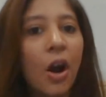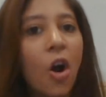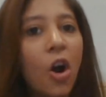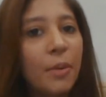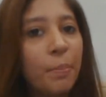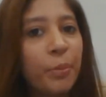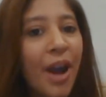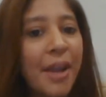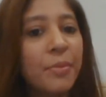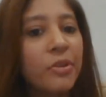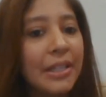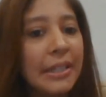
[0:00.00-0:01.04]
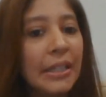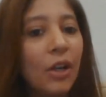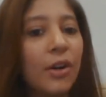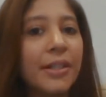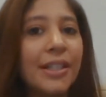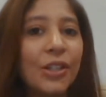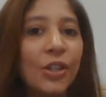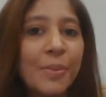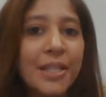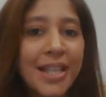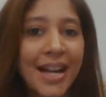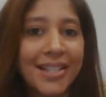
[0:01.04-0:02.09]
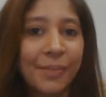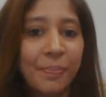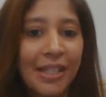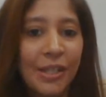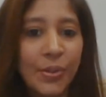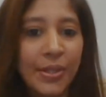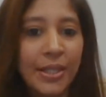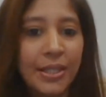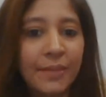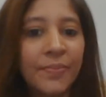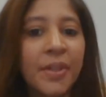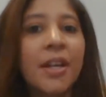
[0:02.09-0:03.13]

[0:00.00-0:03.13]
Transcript: all primarily on the global startup ecosystem,